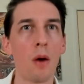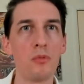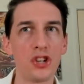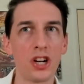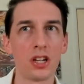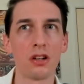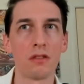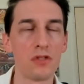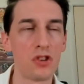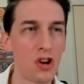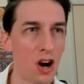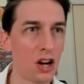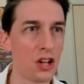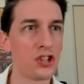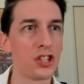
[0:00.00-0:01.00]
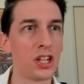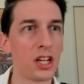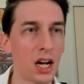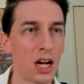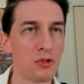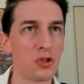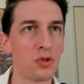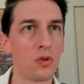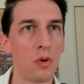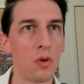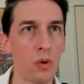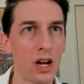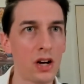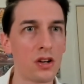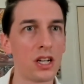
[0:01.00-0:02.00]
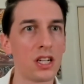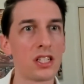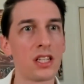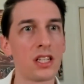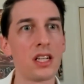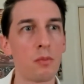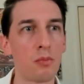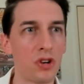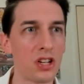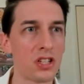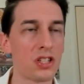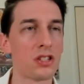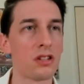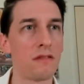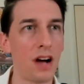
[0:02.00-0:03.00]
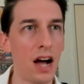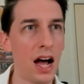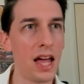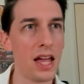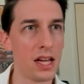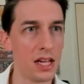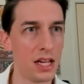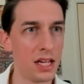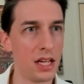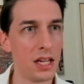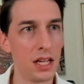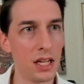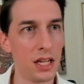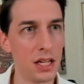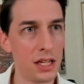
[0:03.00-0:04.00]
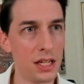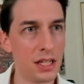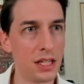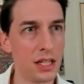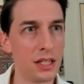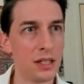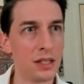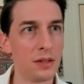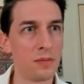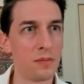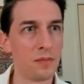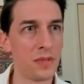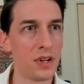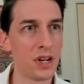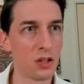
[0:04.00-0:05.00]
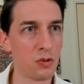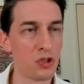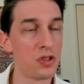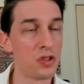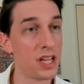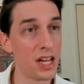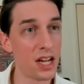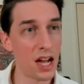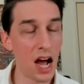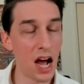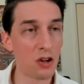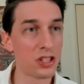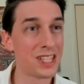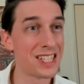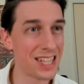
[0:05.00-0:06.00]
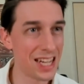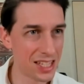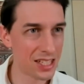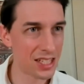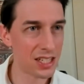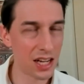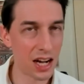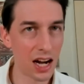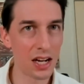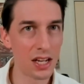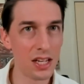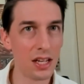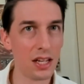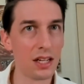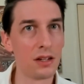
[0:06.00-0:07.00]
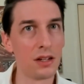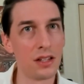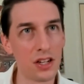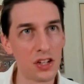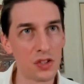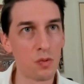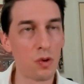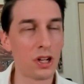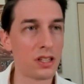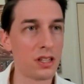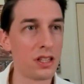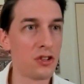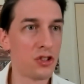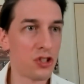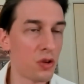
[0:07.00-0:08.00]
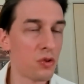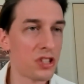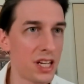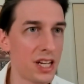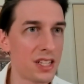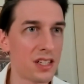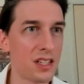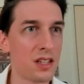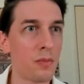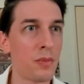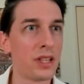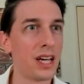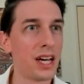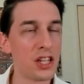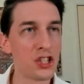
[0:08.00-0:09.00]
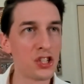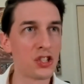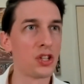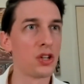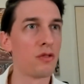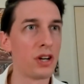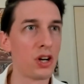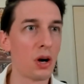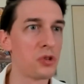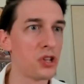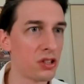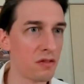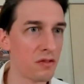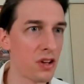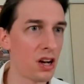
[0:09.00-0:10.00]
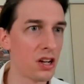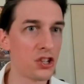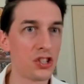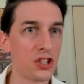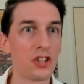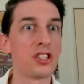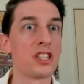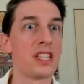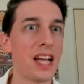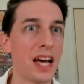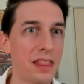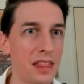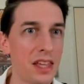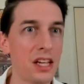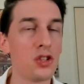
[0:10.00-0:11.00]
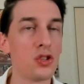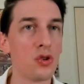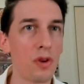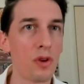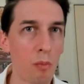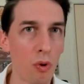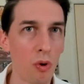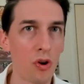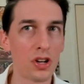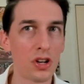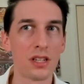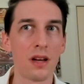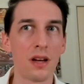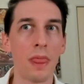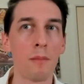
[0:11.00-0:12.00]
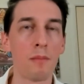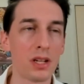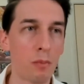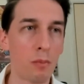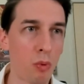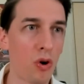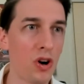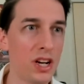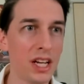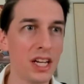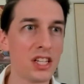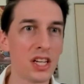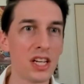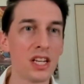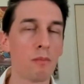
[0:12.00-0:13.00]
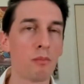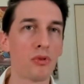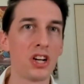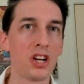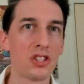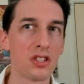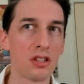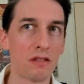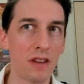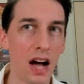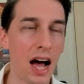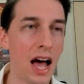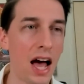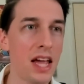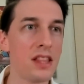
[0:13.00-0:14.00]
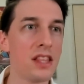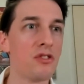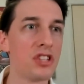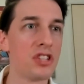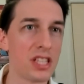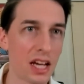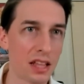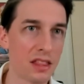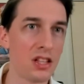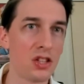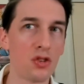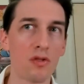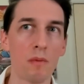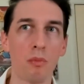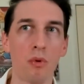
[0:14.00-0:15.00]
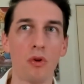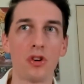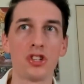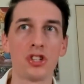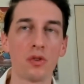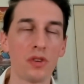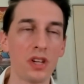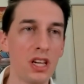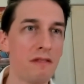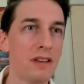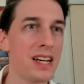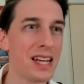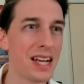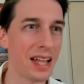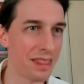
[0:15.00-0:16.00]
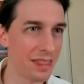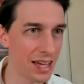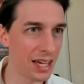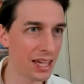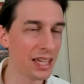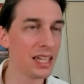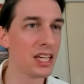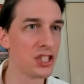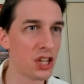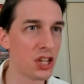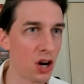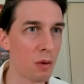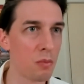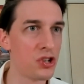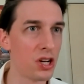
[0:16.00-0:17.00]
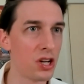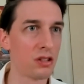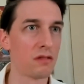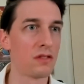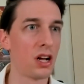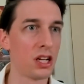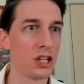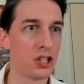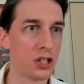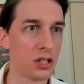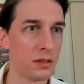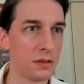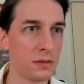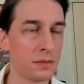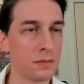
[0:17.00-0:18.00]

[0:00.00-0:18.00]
object of knowledge that comes to awareness in the presence of I. In other words, you take out senses, Rani, there's what? There's no senses, but that is still an object of knowledge. There's nothing to report. But the point is, in the presence of I, there is nothing to report. So even nothing is an object of knowledge.